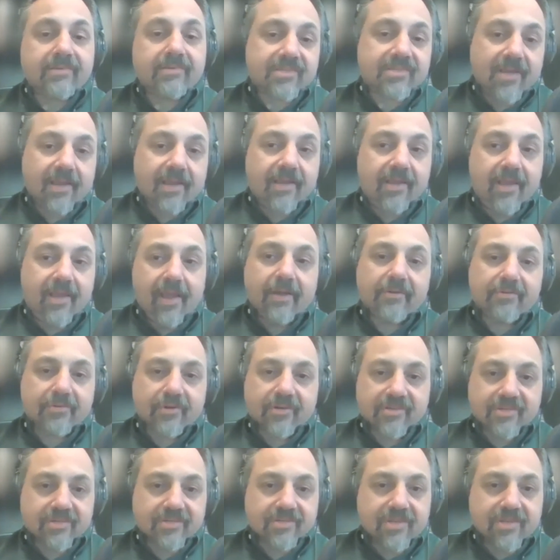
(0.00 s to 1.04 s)

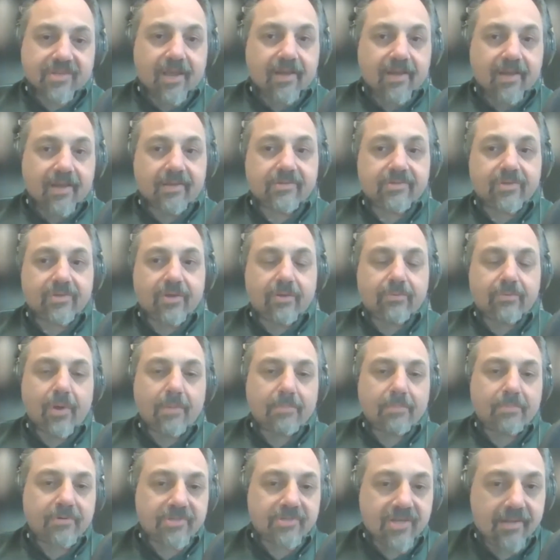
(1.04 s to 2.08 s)
Psychiatric Society, so I
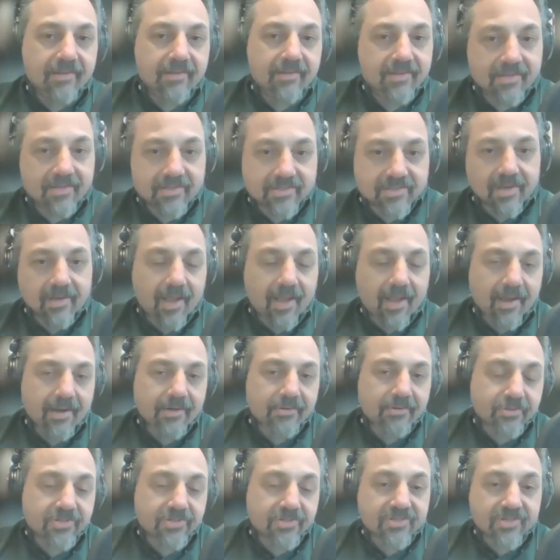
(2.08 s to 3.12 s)
represent the
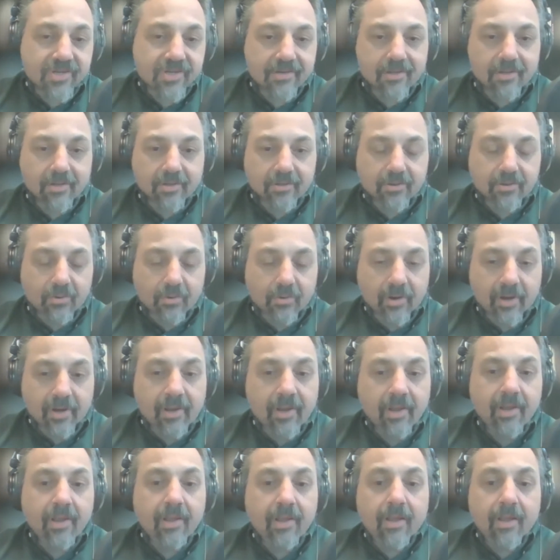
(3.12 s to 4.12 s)
psychiatrists in Illinois.